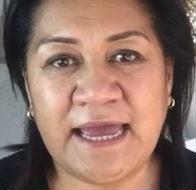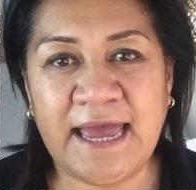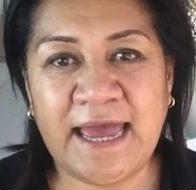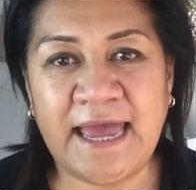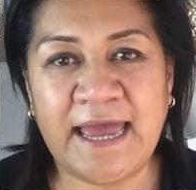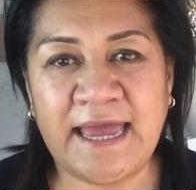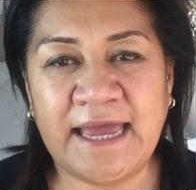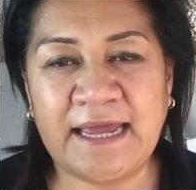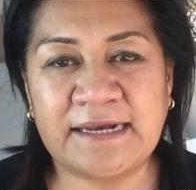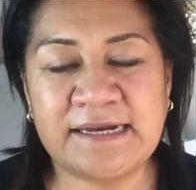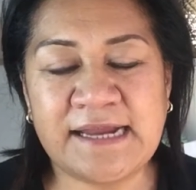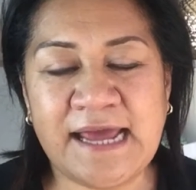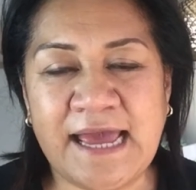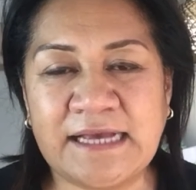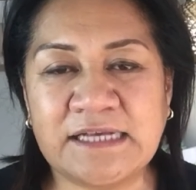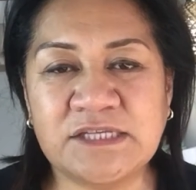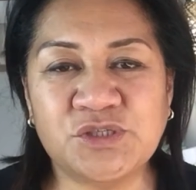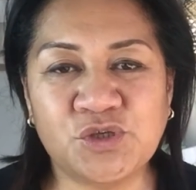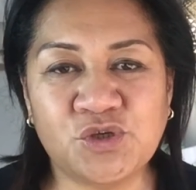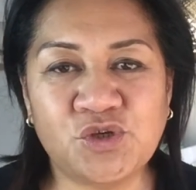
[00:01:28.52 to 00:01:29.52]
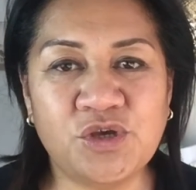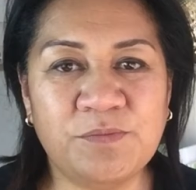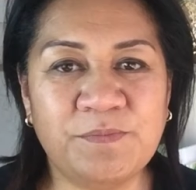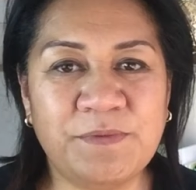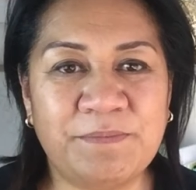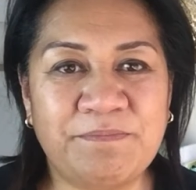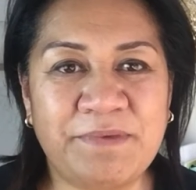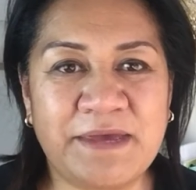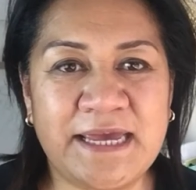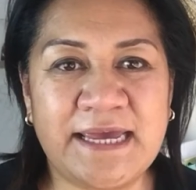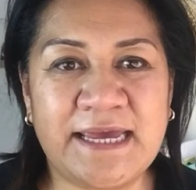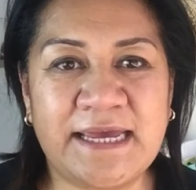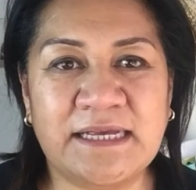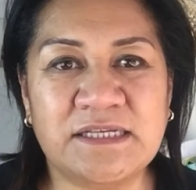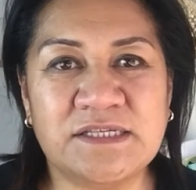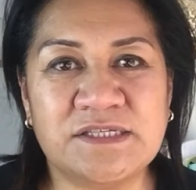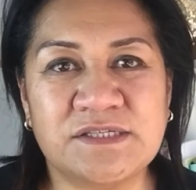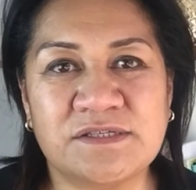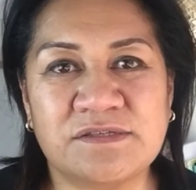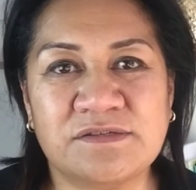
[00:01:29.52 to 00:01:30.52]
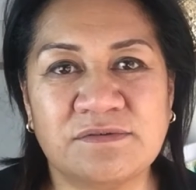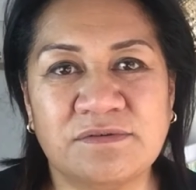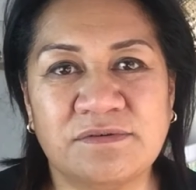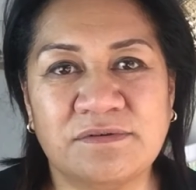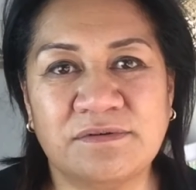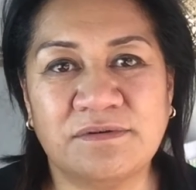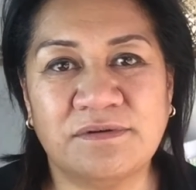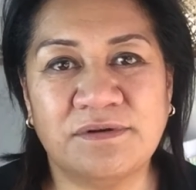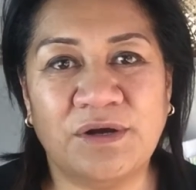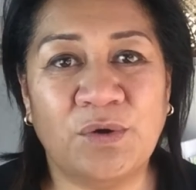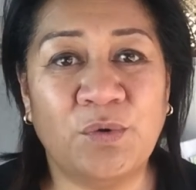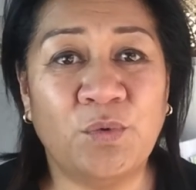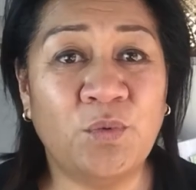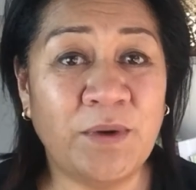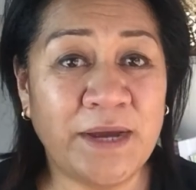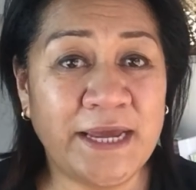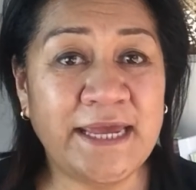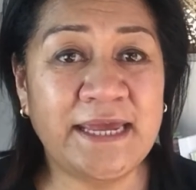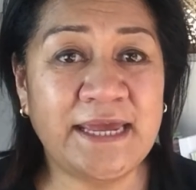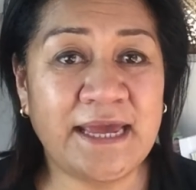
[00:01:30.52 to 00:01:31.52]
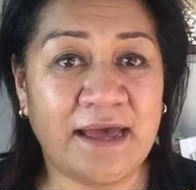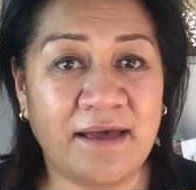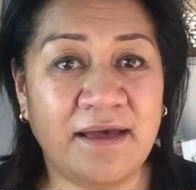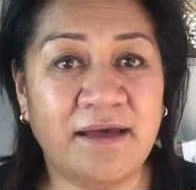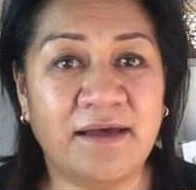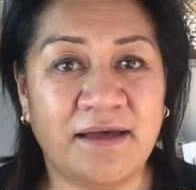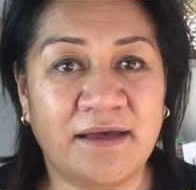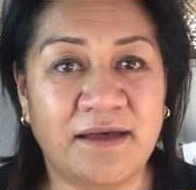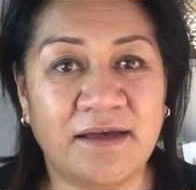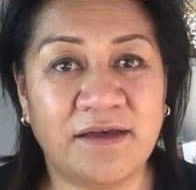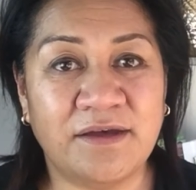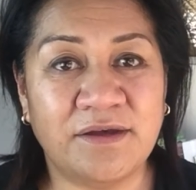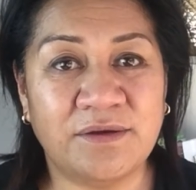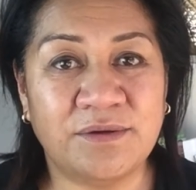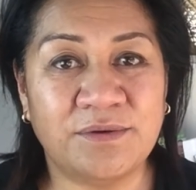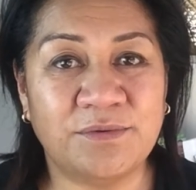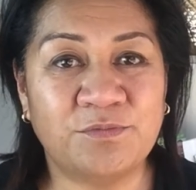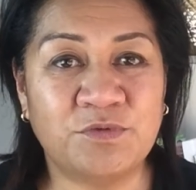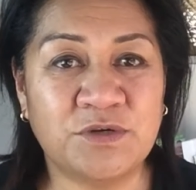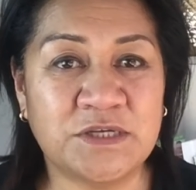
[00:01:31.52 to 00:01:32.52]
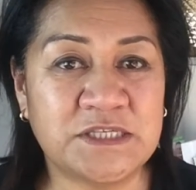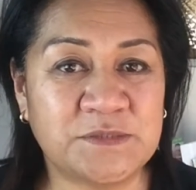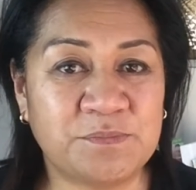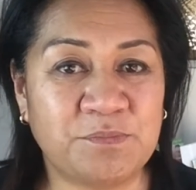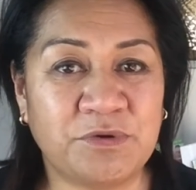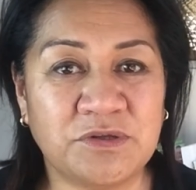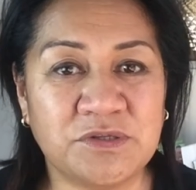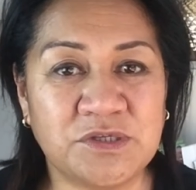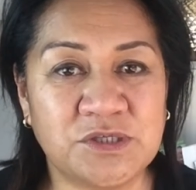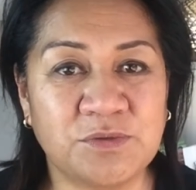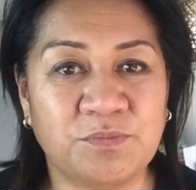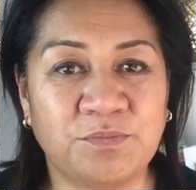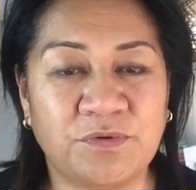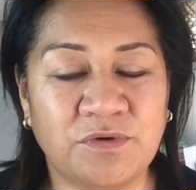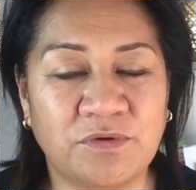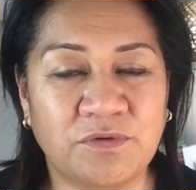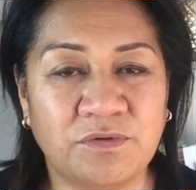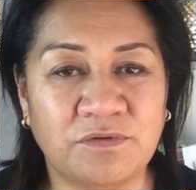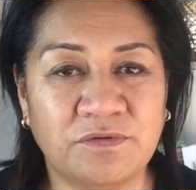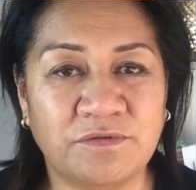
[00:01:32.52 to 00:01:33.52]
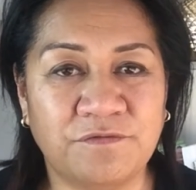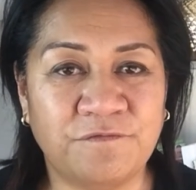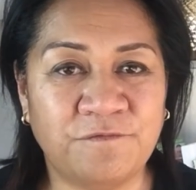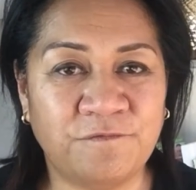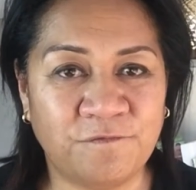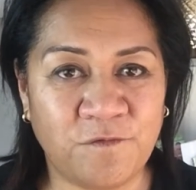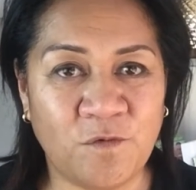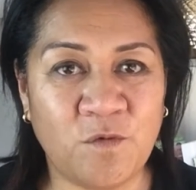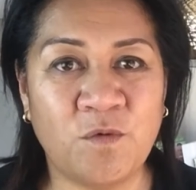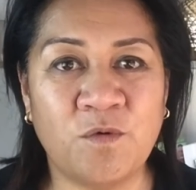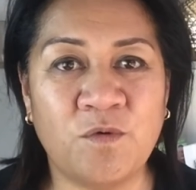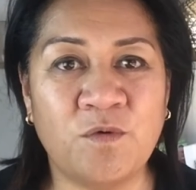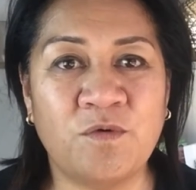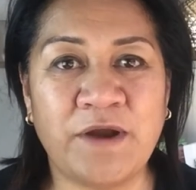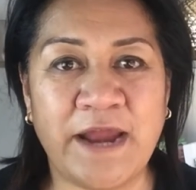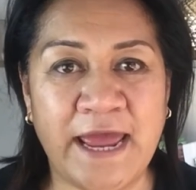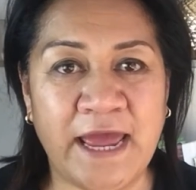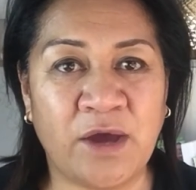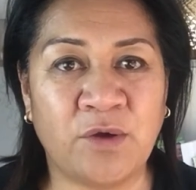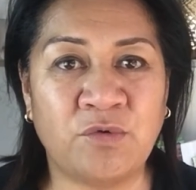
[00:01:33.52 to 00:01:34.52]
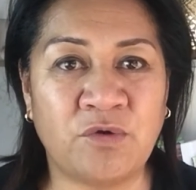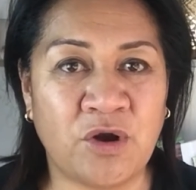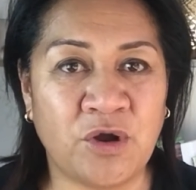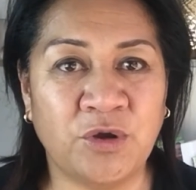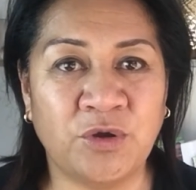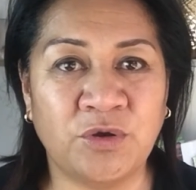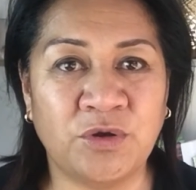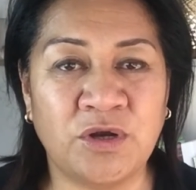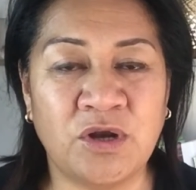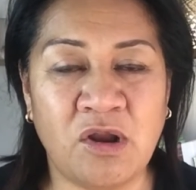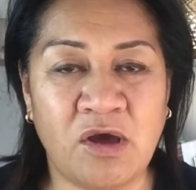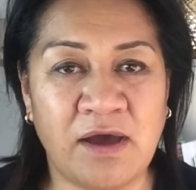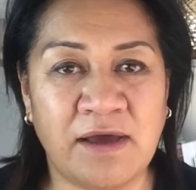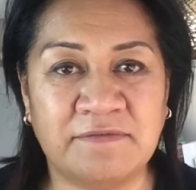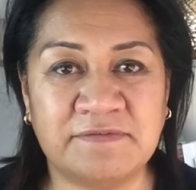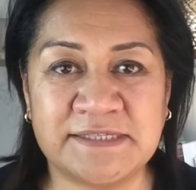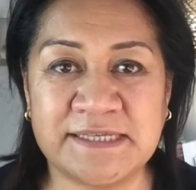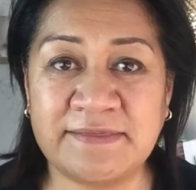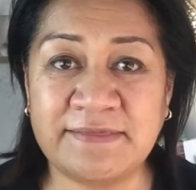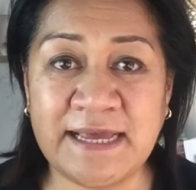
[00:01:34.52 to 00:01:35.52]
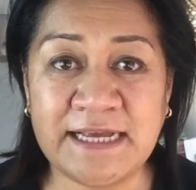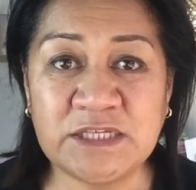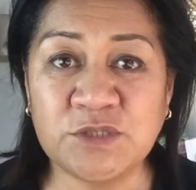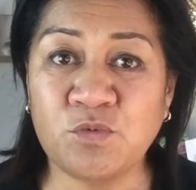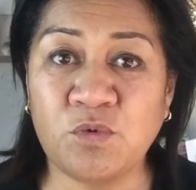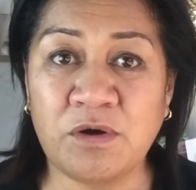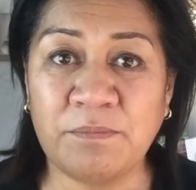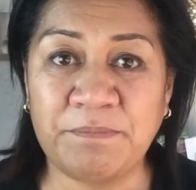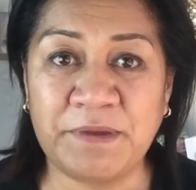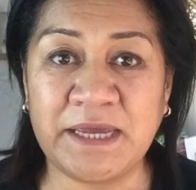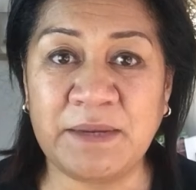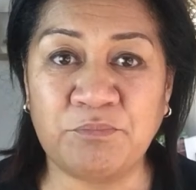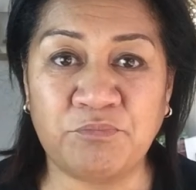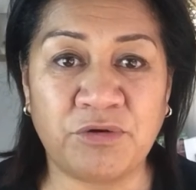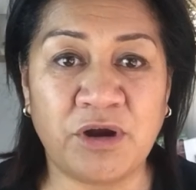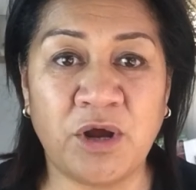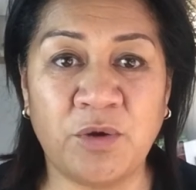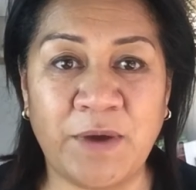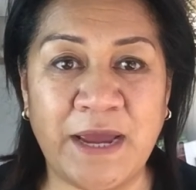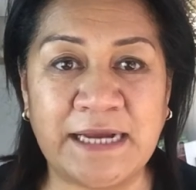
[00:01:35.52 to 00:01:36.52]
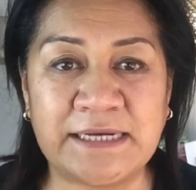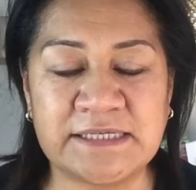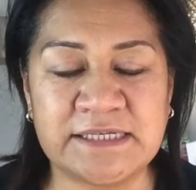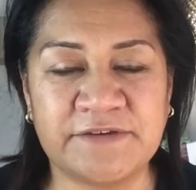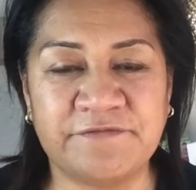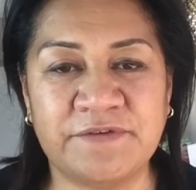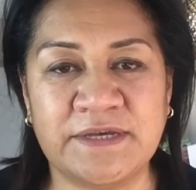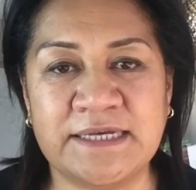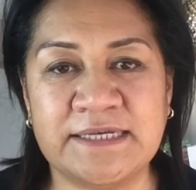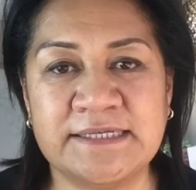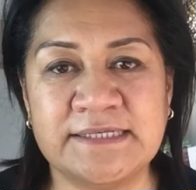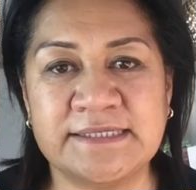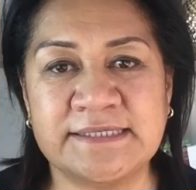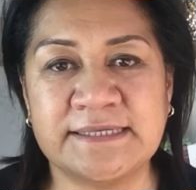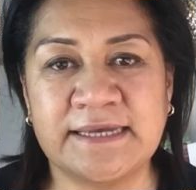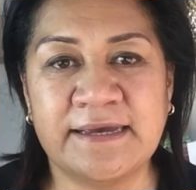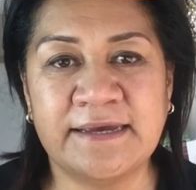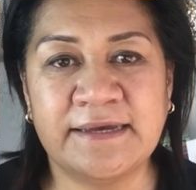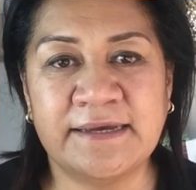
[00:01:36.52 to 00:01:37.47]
And as human beings, we are responsible for our own lives. And that's what being proactive is.